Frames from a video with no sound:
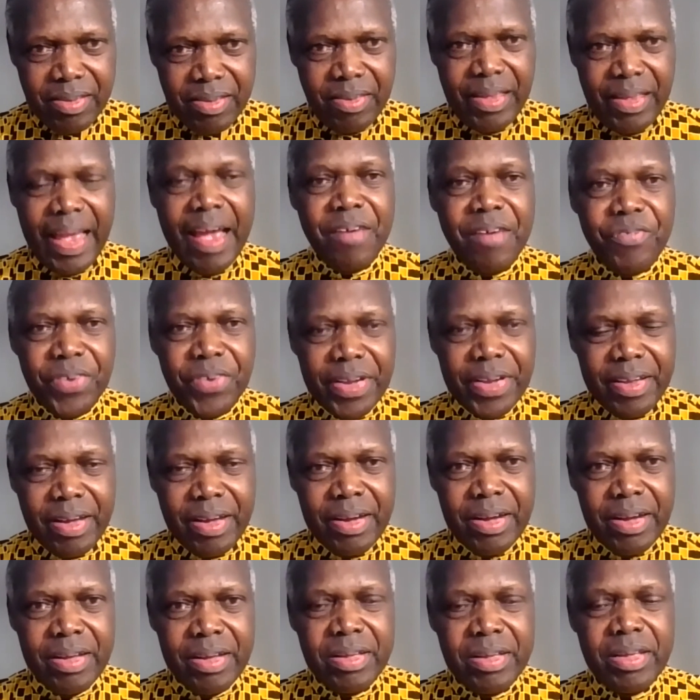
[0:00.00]
the
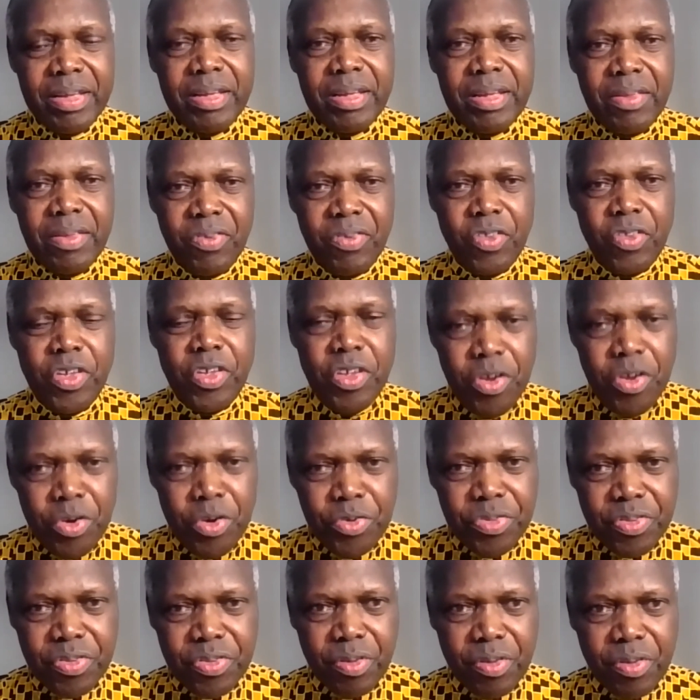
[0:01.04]

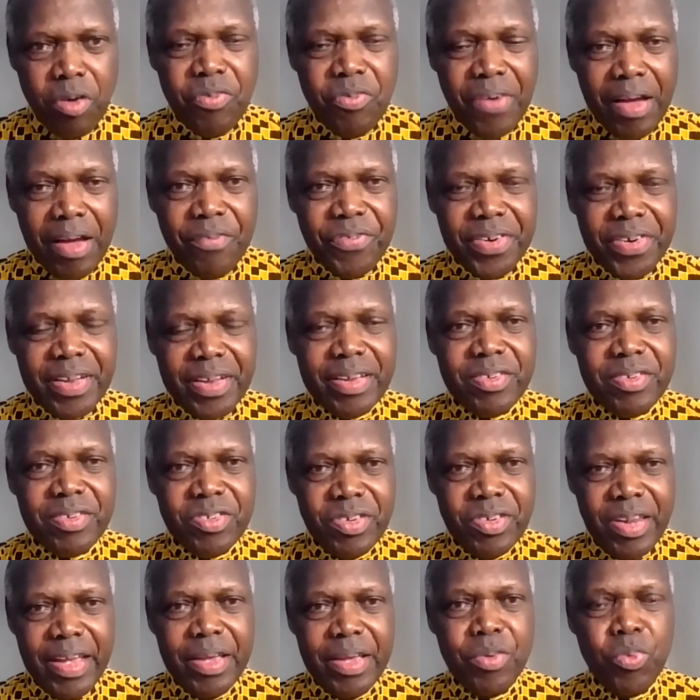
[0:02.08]
youth of Africa
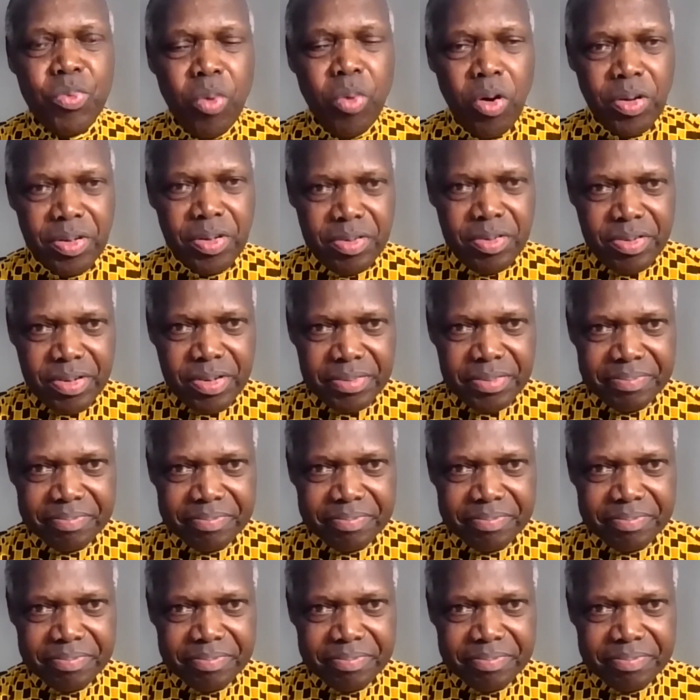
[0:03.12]
today want,